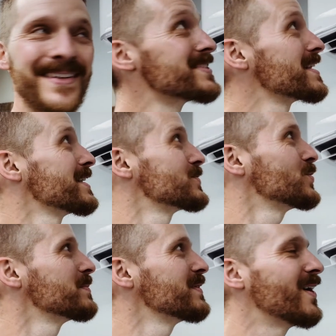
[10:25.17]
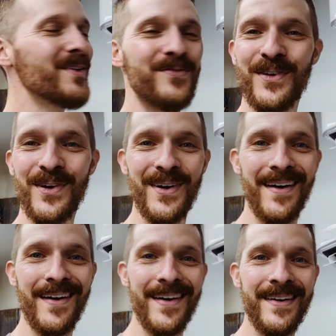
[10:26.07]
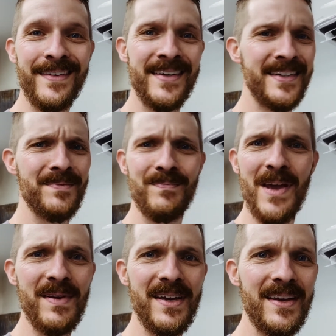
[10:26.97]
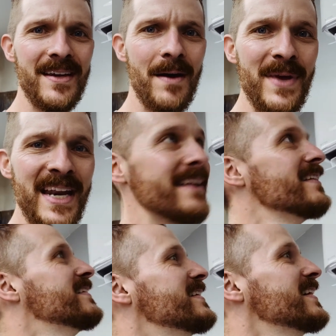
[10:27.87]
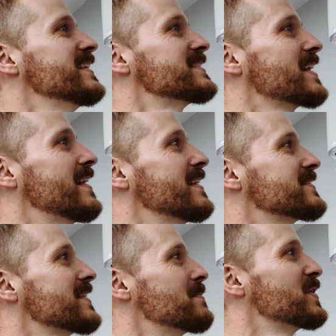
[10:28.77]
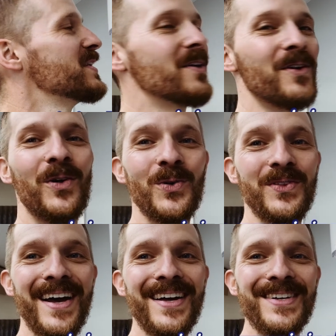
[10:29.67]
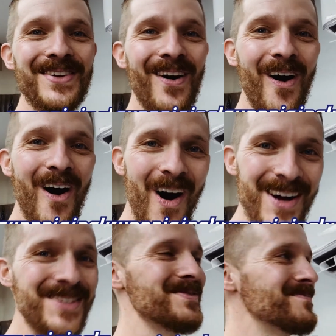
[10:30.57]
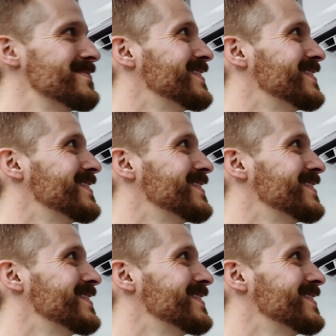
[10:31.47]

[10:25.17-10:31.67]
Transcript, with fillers: It's like it's only been on for uh, maybe a minute, and it's got it's gotten pretty darn cold. That is awesome.